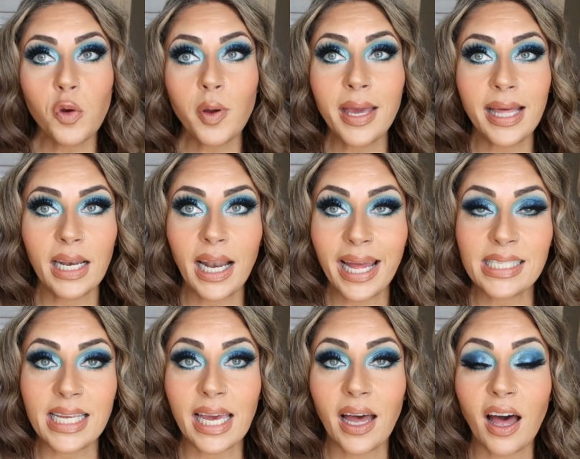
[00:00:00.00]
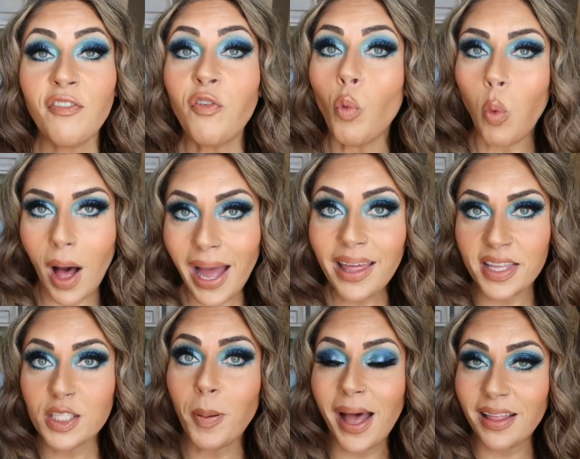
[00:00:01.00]
you can get an idea of why
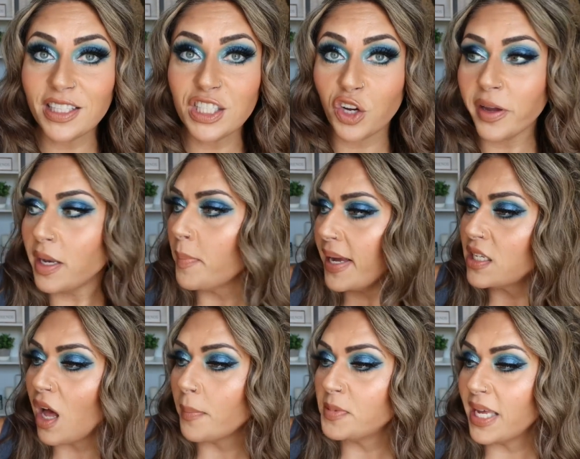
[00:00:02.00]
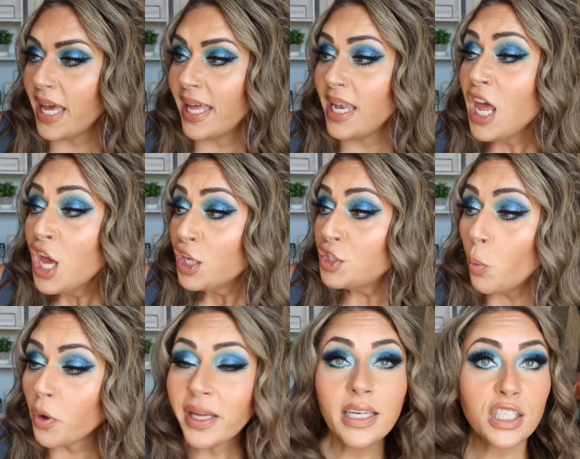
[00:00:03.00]
these palettes are in my top ten.
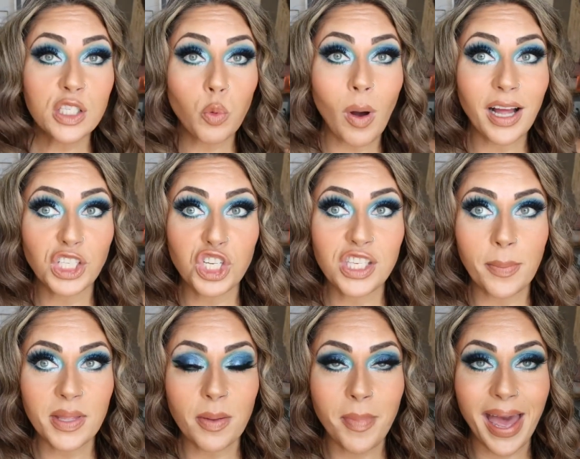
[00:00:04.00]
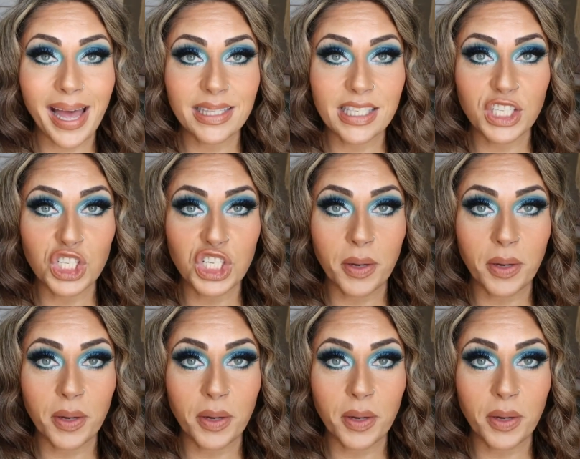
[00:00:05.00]
So we're gonna swatch some of the mattes and